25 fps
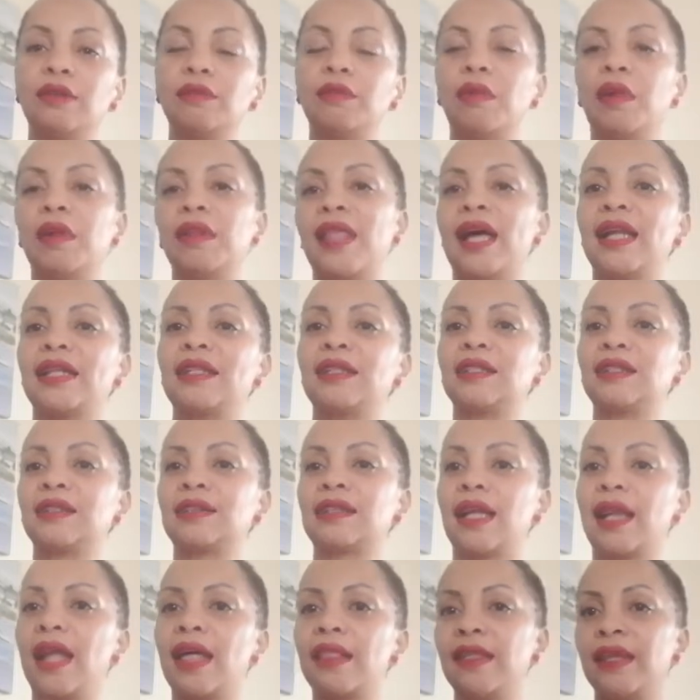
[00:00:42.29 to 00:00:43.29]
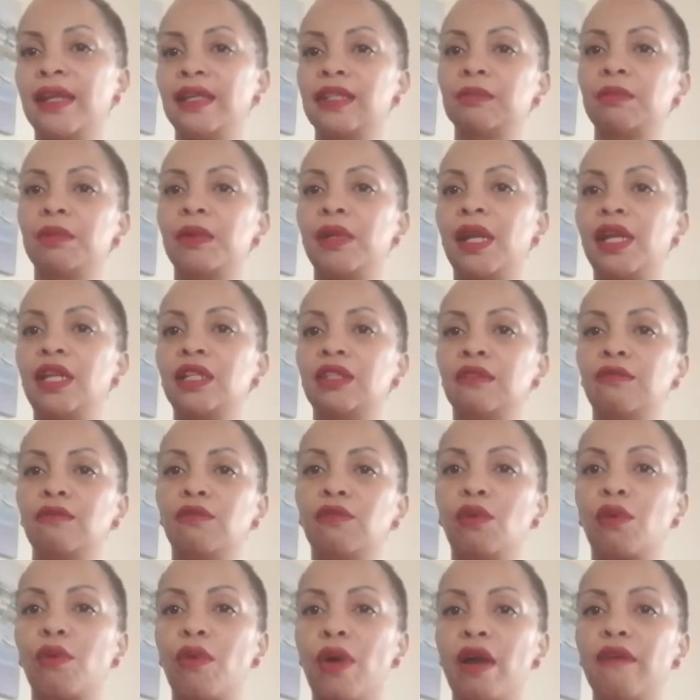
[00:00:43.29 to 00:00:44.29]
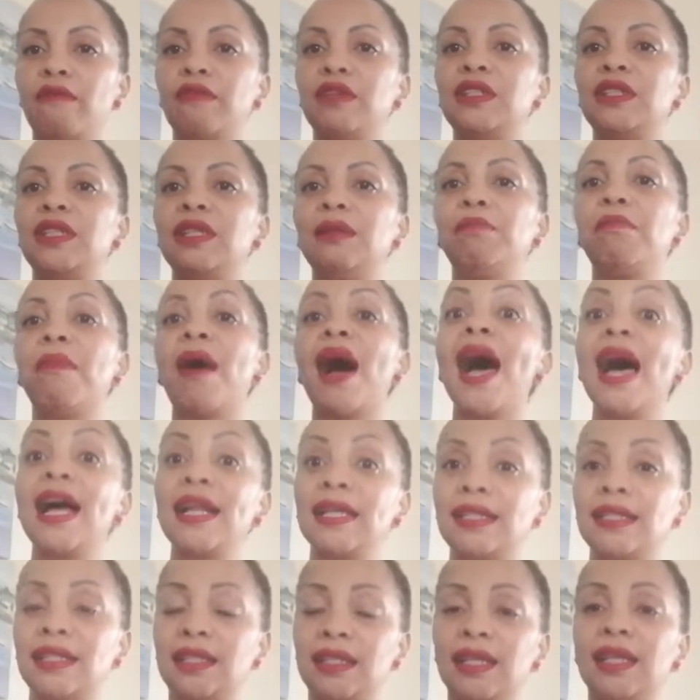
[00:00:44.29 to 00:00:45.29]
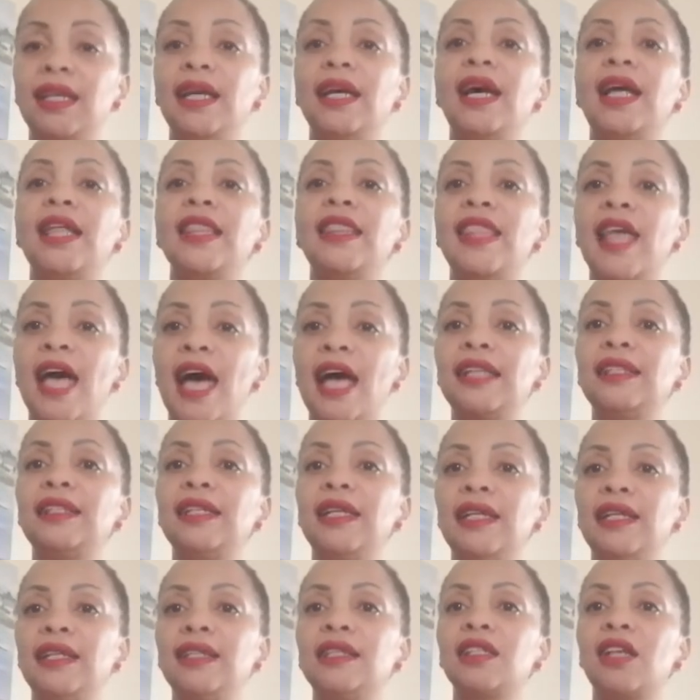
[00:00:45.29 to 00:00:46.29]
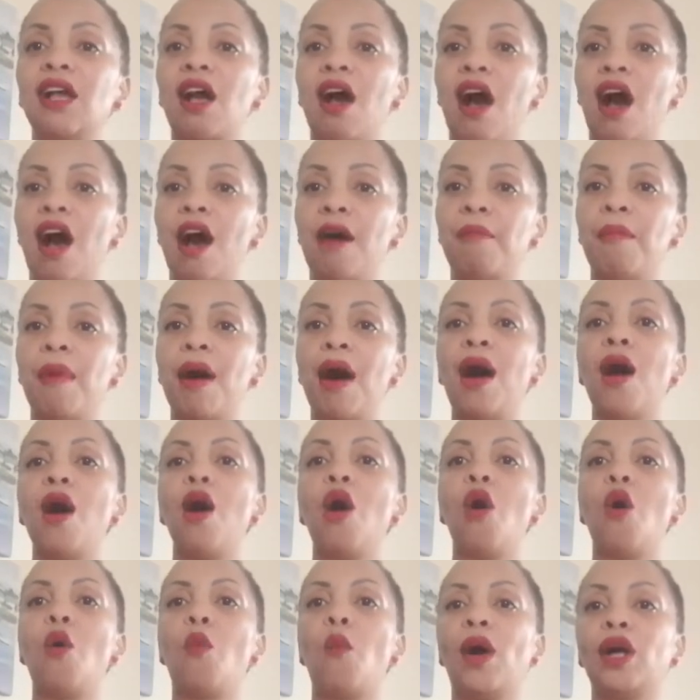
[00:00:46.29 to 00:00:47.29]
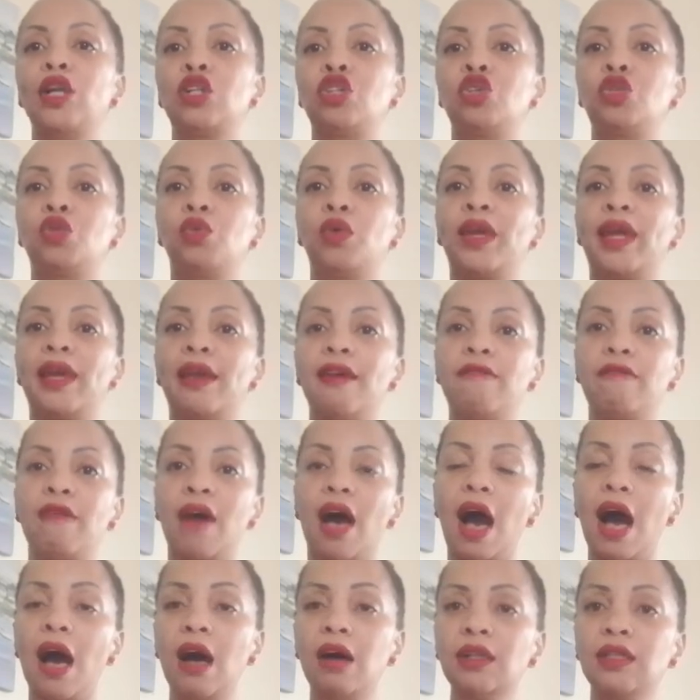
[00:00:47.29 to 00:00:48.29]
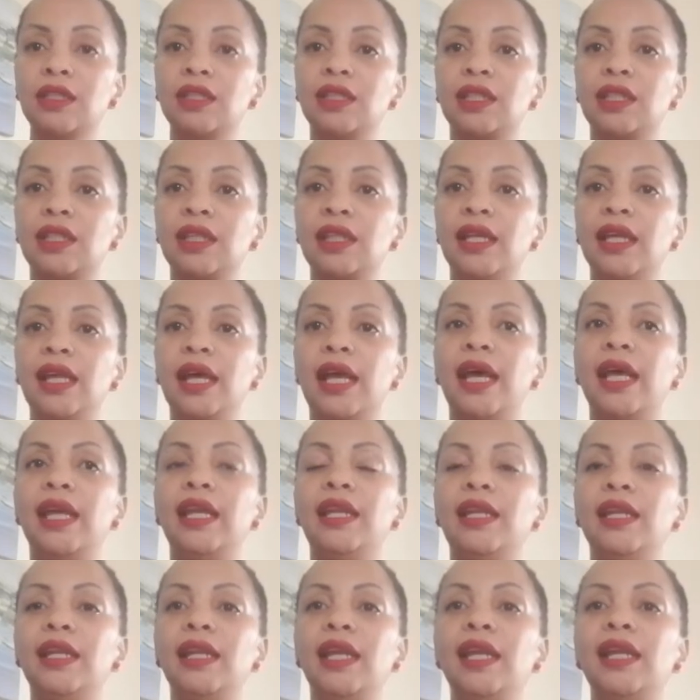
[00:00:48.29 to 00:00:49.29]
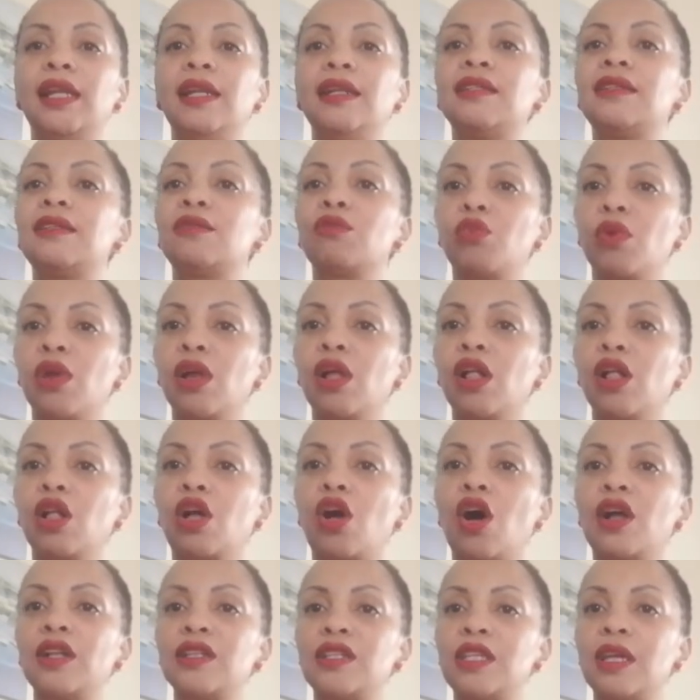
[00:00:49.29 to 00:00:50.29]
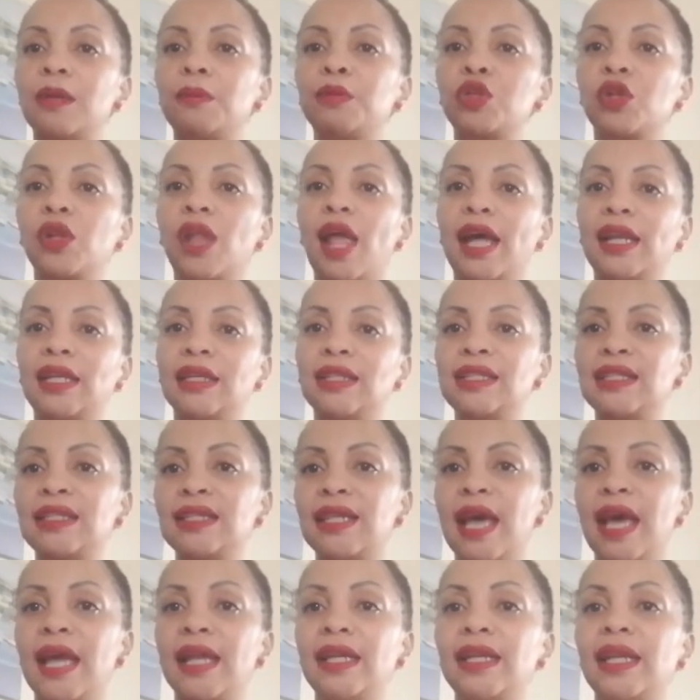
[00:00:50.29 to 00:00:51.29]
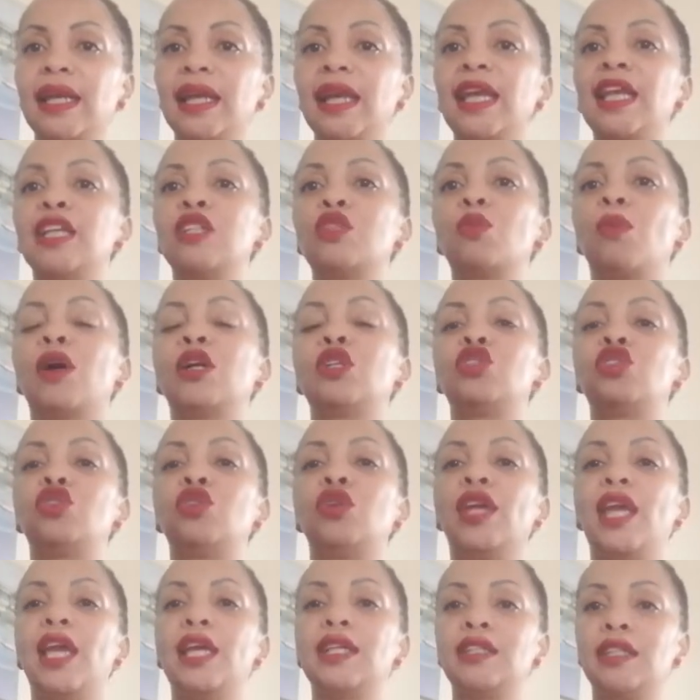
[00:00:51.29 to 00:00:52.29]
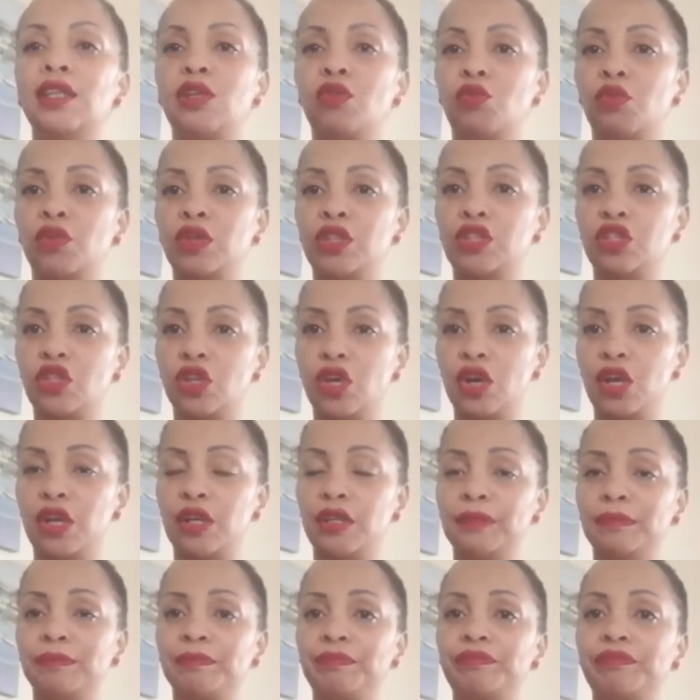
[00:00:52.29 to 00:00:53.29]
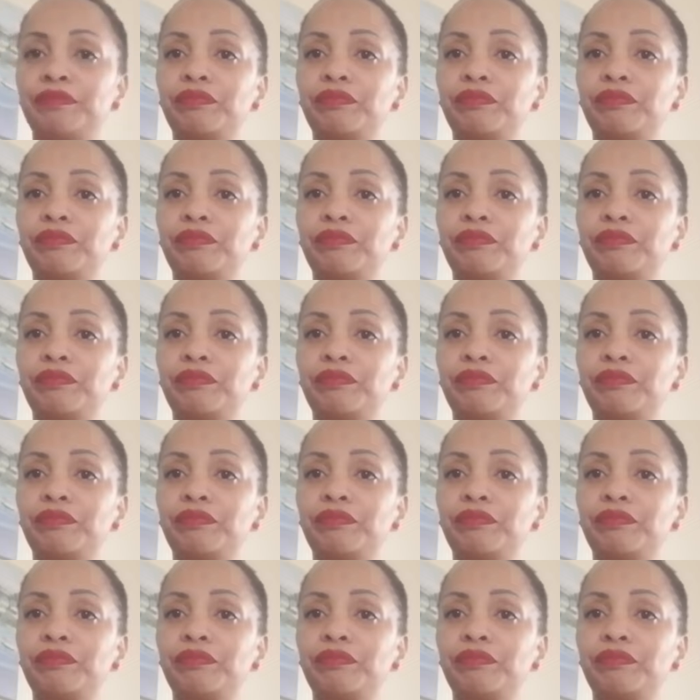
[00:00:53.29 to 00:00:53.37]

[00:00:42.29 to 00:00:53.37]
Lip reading: That's another explanation for gravity, but that is karma. What you give out in its real conceptual understanding is what you get in return.